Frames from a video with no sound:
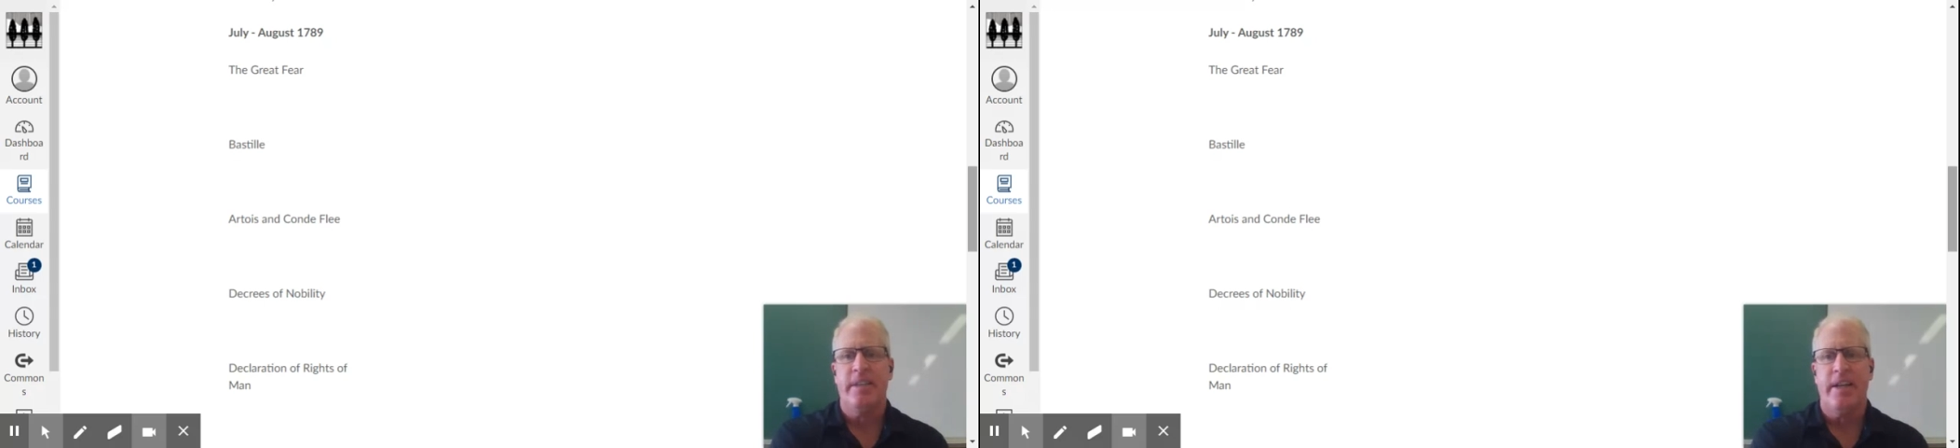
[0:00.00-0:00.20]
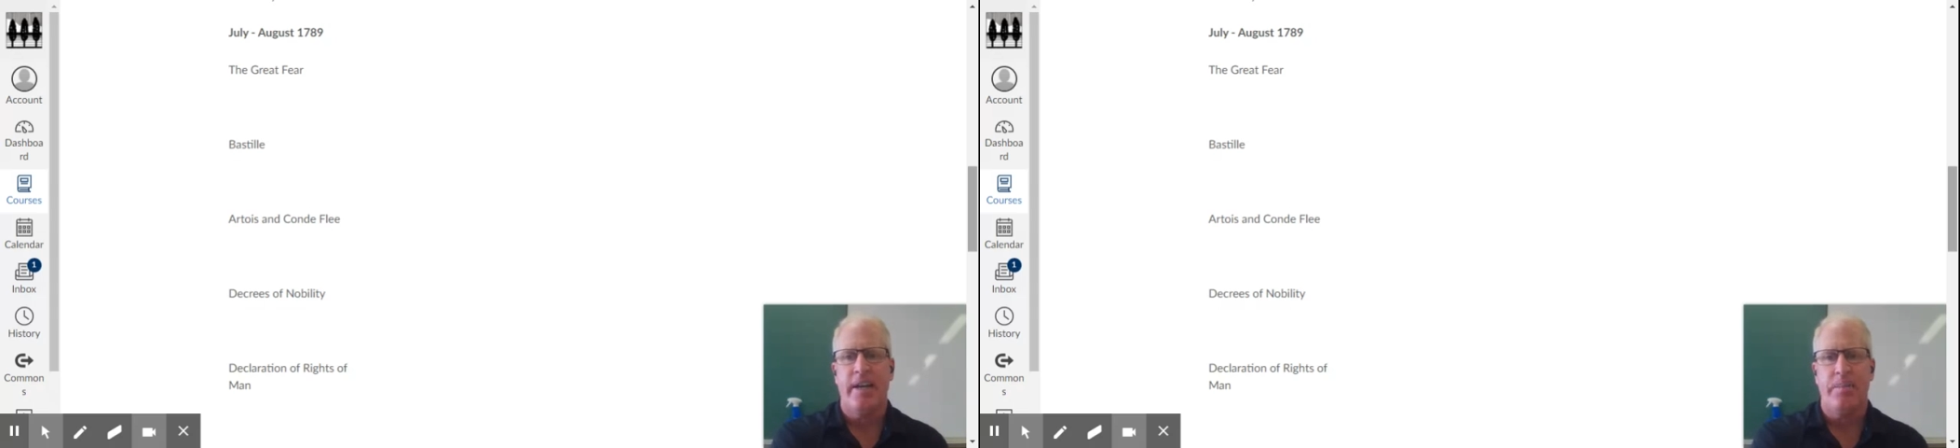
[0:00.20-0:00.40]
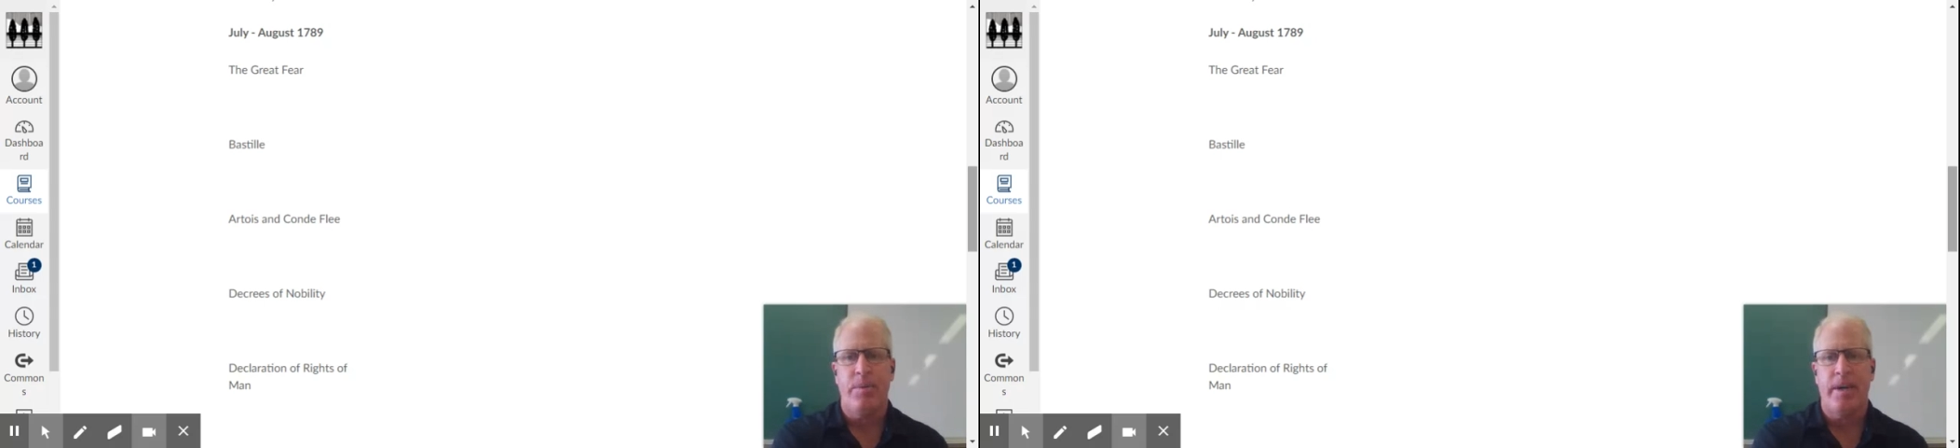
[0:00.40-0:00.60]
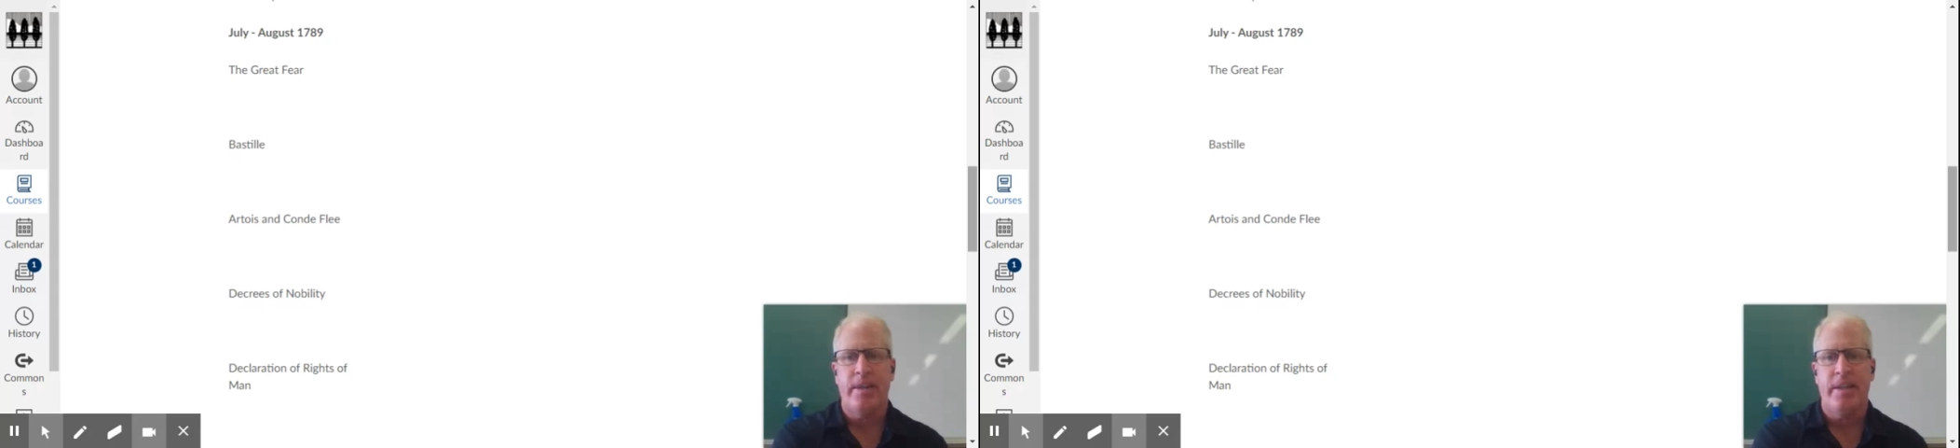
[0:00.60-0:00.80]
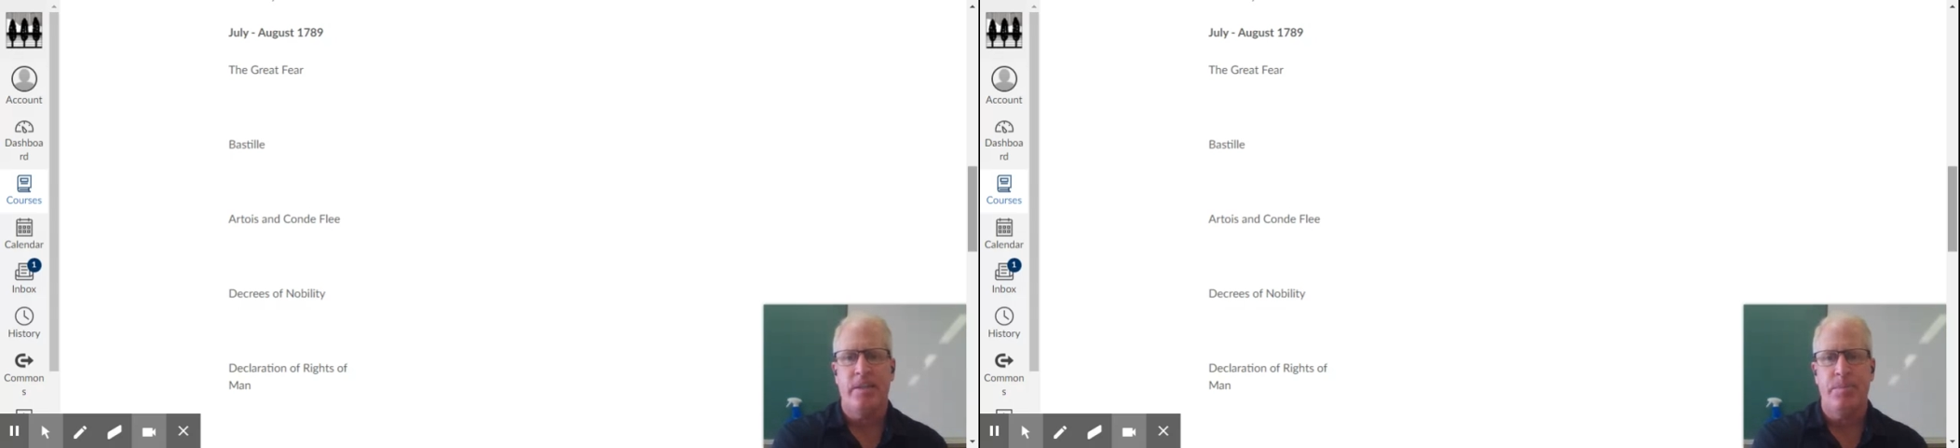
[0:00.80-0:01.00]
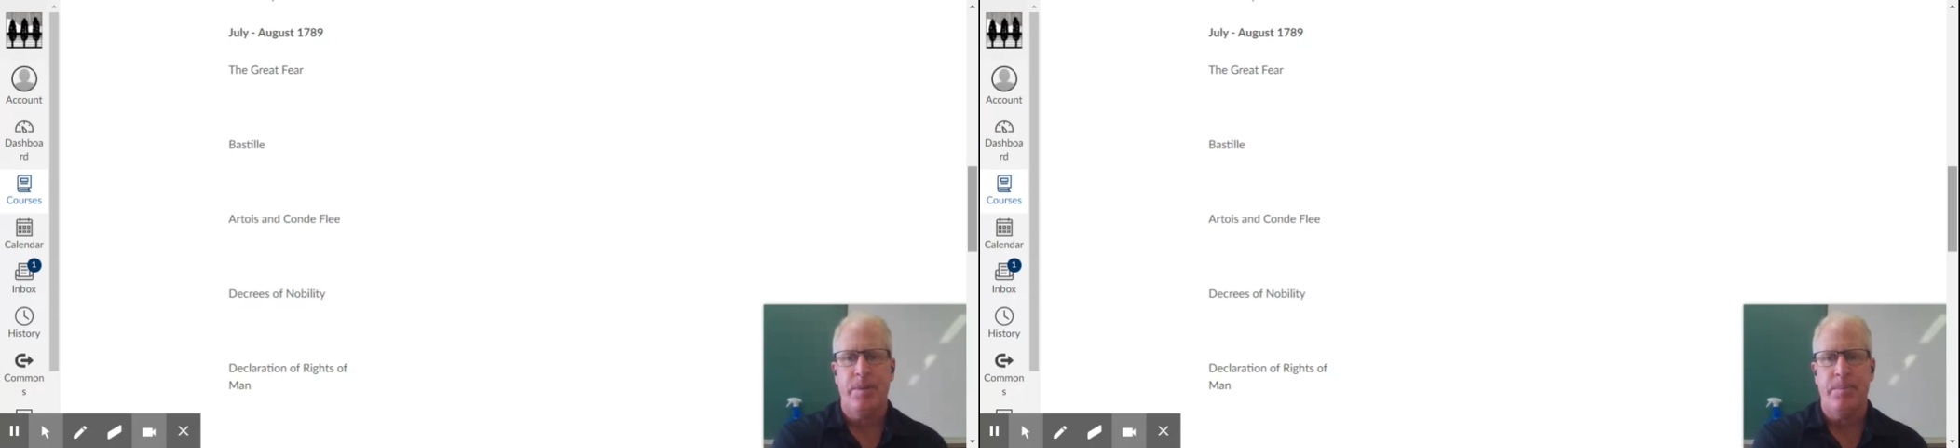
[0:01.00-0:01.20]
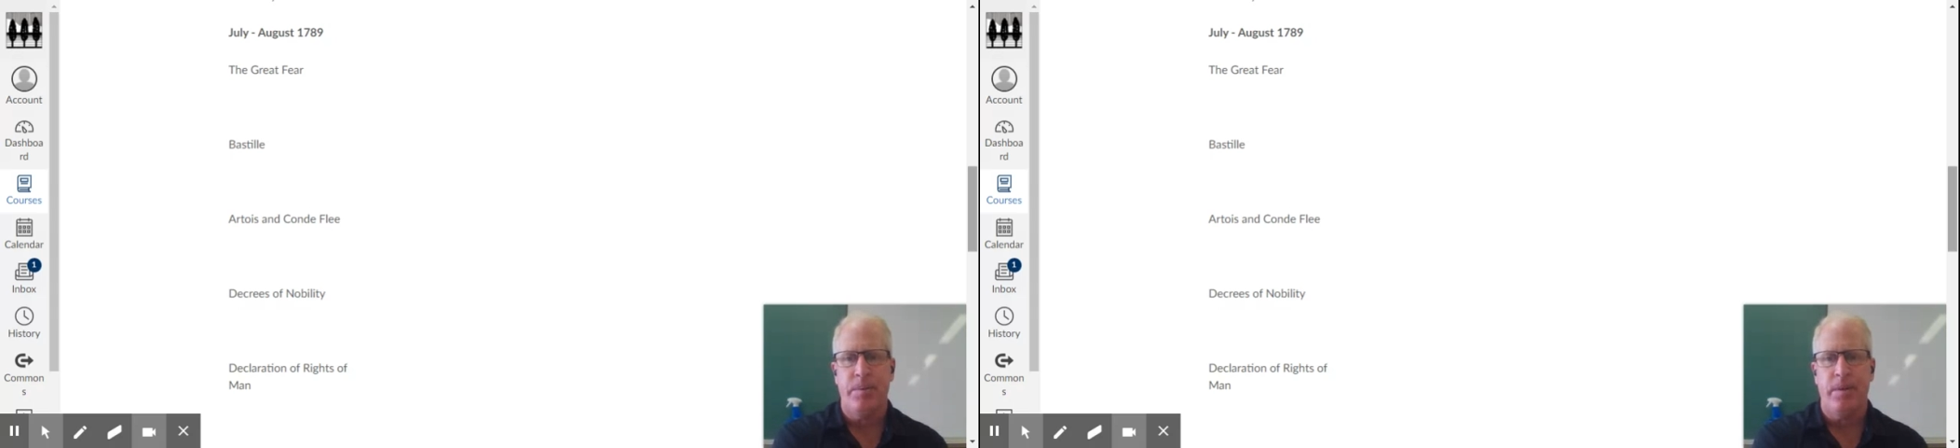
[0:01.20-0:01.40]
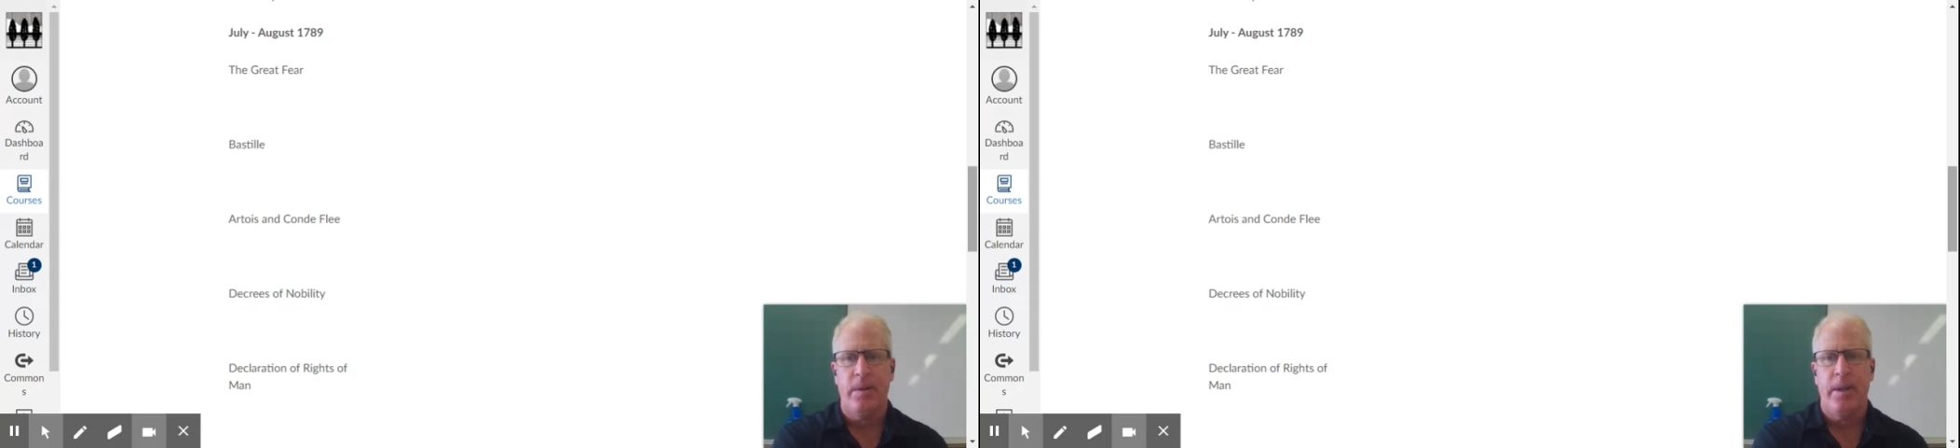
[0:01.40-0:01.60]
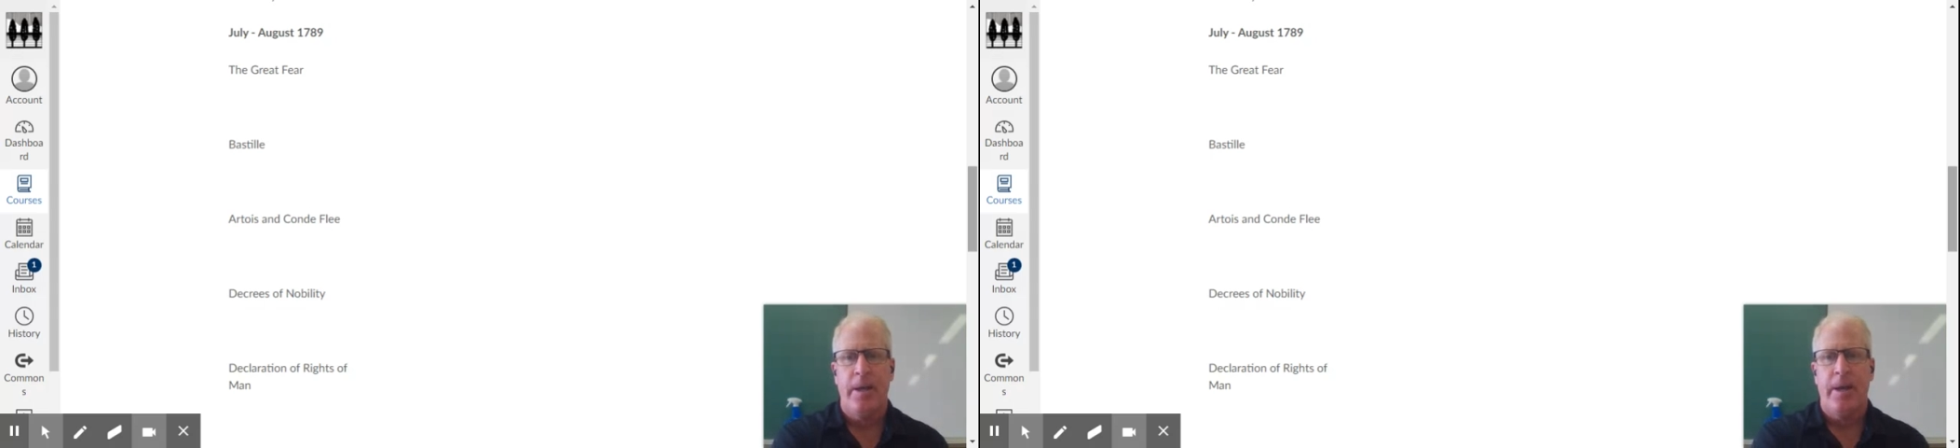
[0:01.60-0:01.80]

kind of bring these people